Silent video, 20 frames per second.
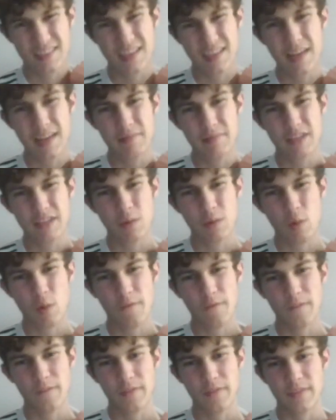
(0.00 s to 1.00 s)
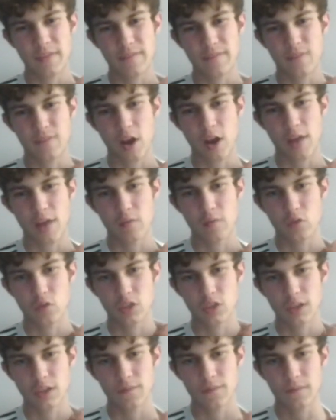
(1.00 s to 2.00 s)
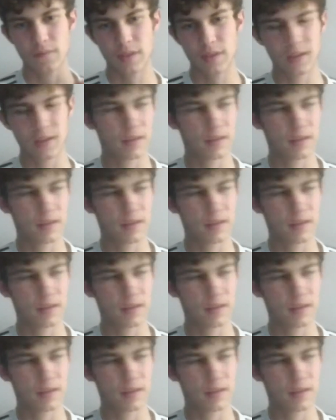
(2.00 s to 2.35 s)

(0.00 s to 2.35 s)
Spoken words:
he was at 155 or something,